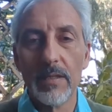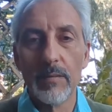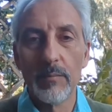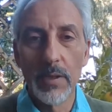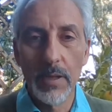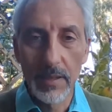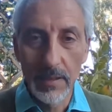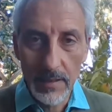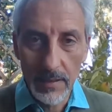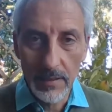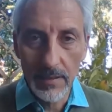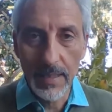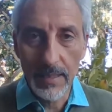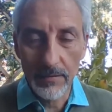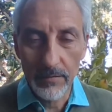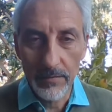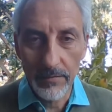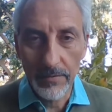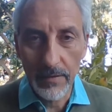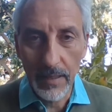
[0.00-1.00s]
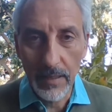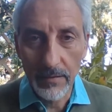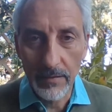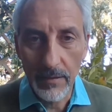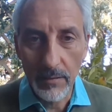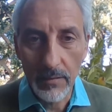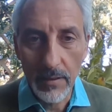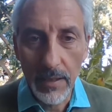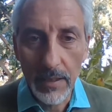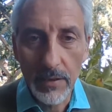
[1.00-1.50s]
But a little exercise I
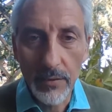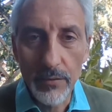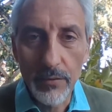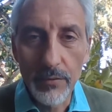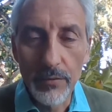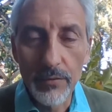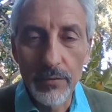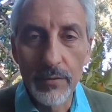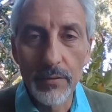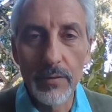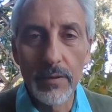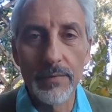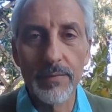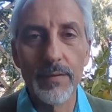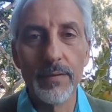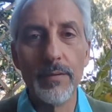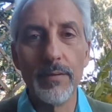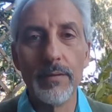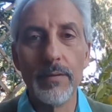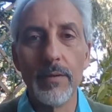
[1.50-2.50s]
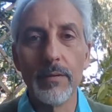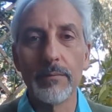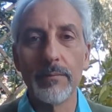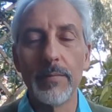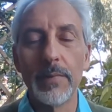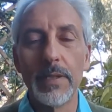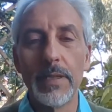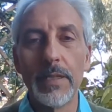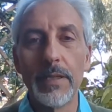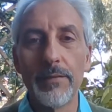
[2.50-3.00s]
would like you to do, if you don't
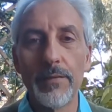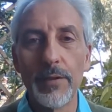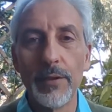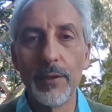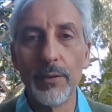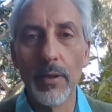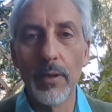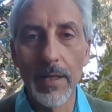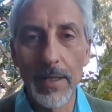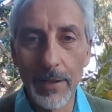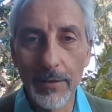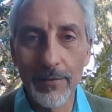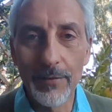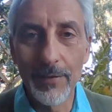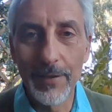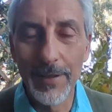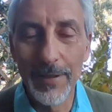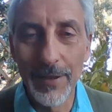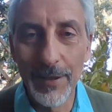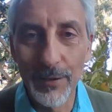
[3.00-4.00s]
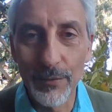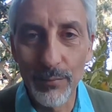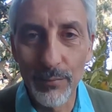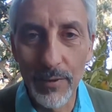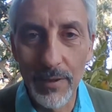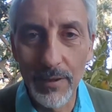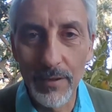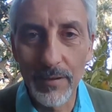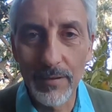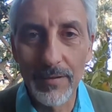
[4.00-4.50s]
believe that you are hidden in this
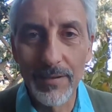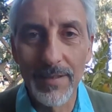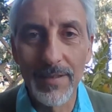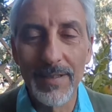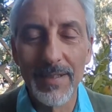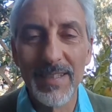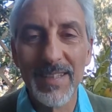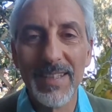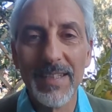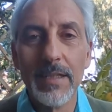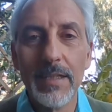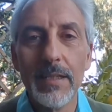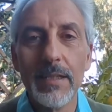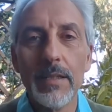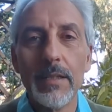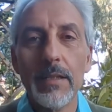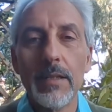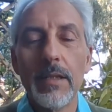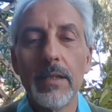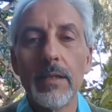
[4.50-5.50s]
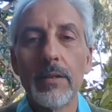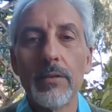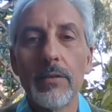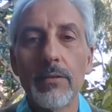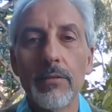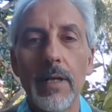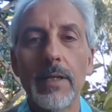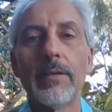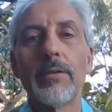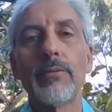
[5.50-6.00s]
world,
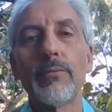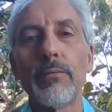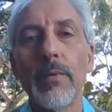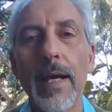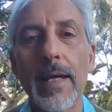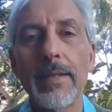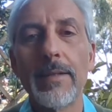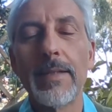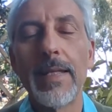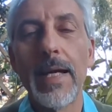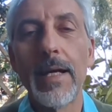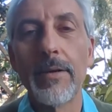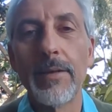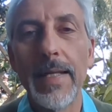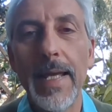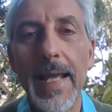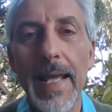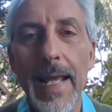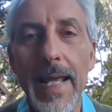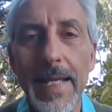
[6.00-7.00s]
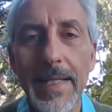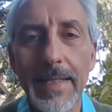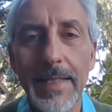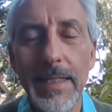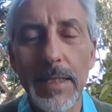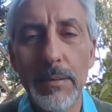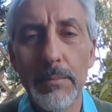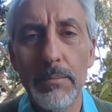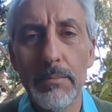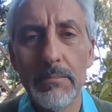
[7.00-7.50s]
try to write down
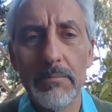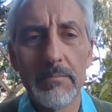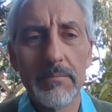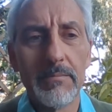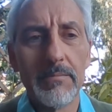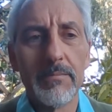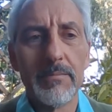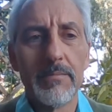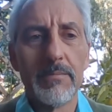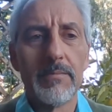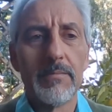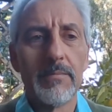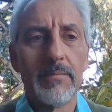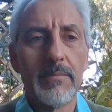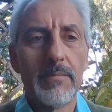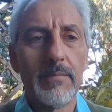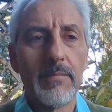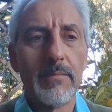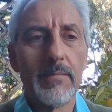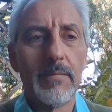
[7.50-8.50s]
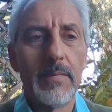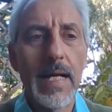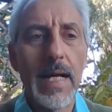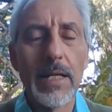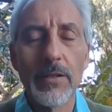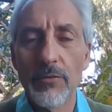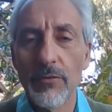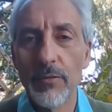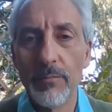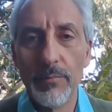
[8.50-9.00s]
any
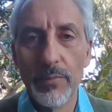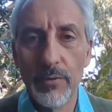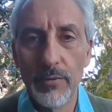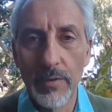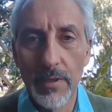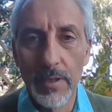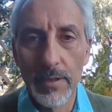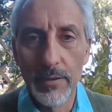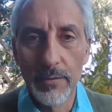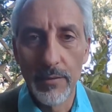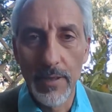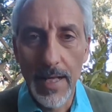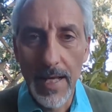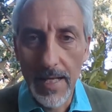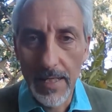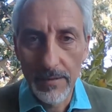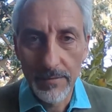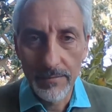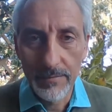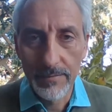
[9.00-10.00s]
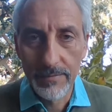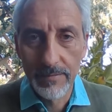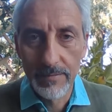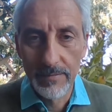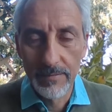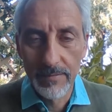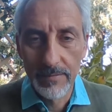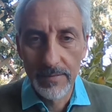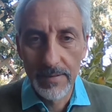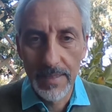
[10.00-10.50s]
attribute that you have,
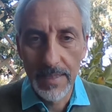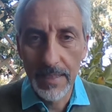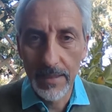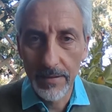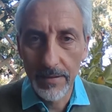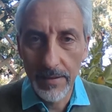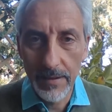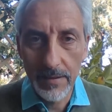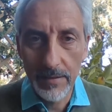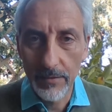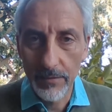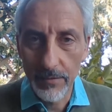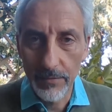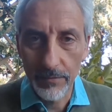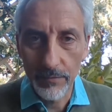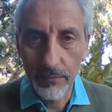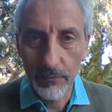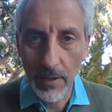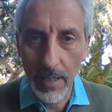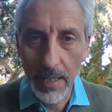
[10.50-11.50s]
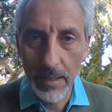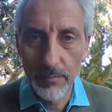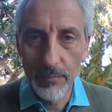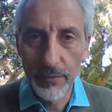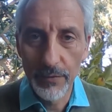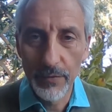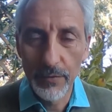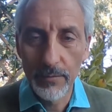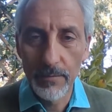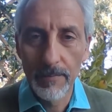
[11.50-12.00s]
anything that describes
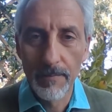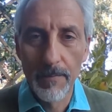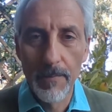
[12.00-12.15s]
you,